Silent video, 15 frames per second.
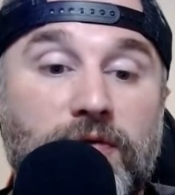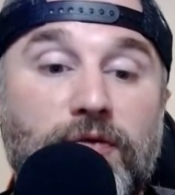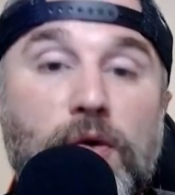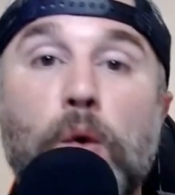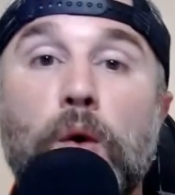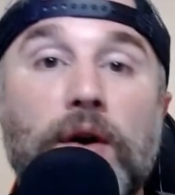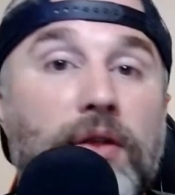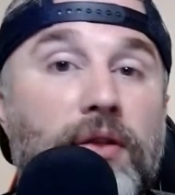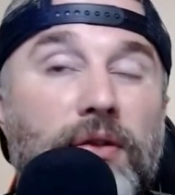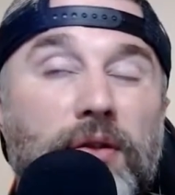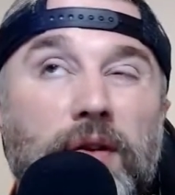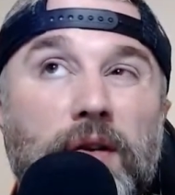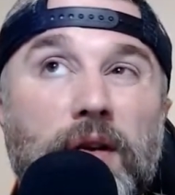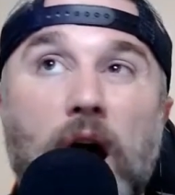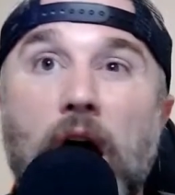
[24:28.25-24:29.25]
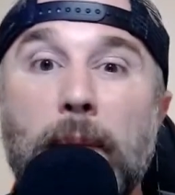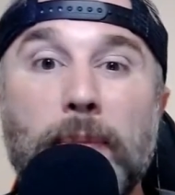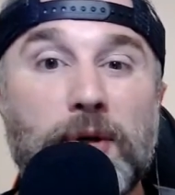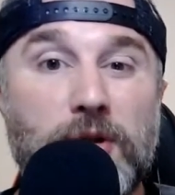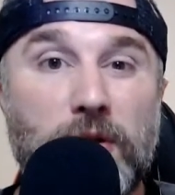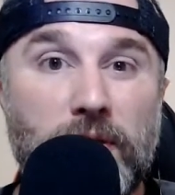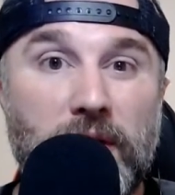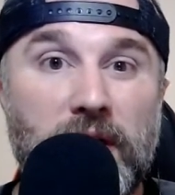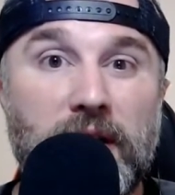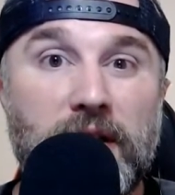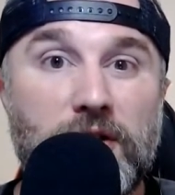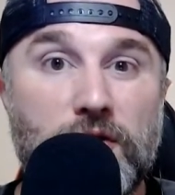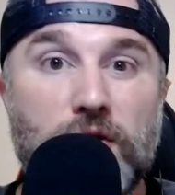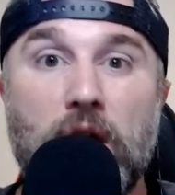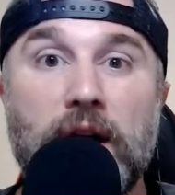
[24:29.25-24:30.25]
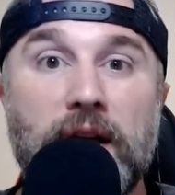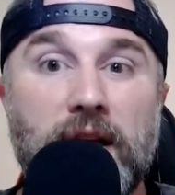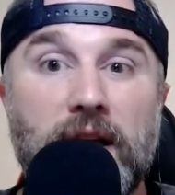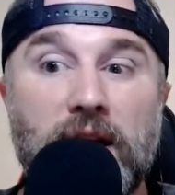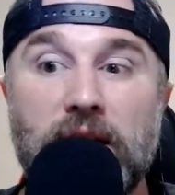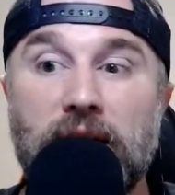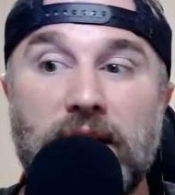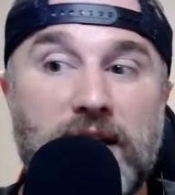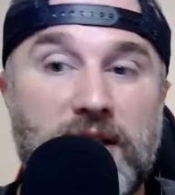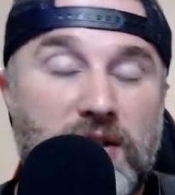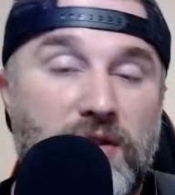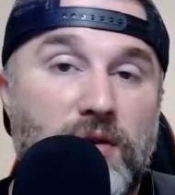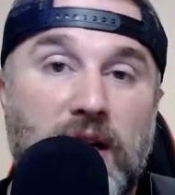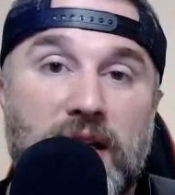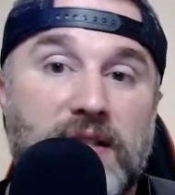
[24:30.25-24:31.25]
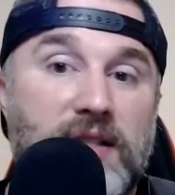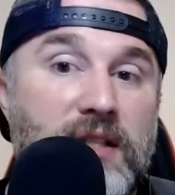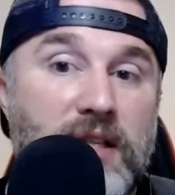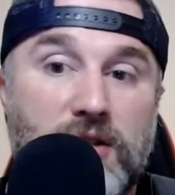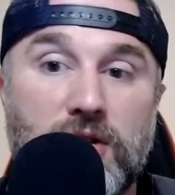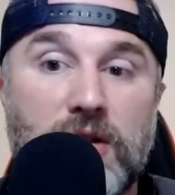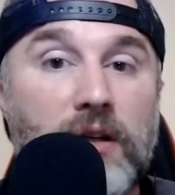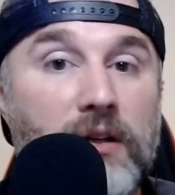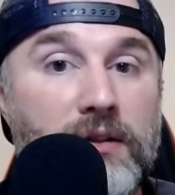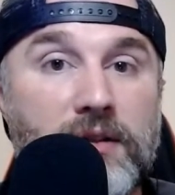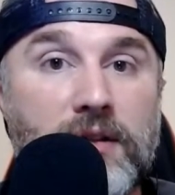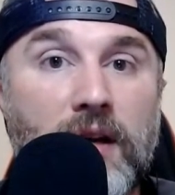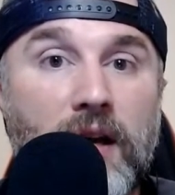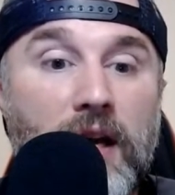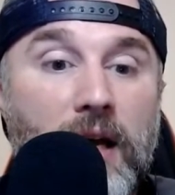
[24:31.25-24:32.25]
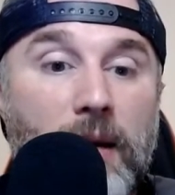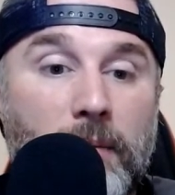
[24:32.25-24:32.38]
4th opportunity to try to get in. He's still got 6 years